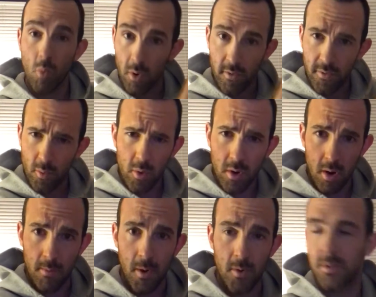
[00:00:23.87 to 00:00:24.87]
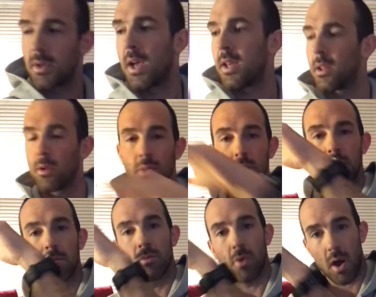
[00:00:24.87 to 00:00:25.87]
Word for word almost, and they'll use
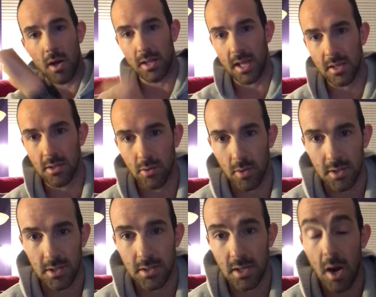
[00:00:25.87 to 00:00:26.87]
them wrong in the answer choices.